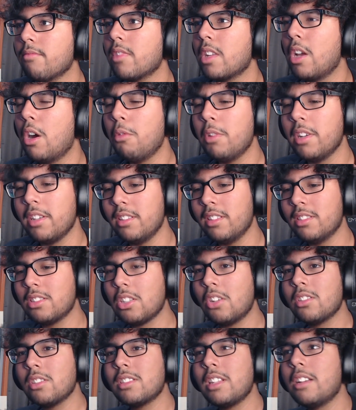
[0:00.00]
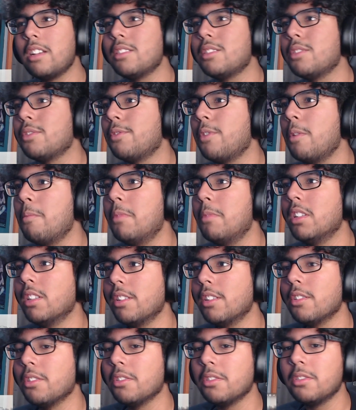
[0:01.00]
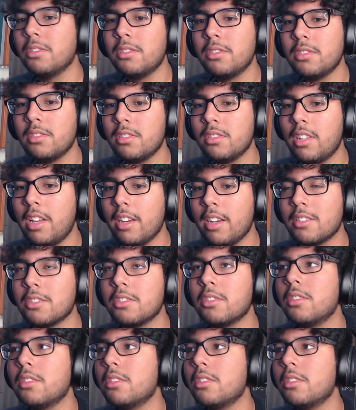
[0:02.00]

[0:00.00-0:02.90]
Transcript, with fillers: Oh wait, this song sounds familiar actually.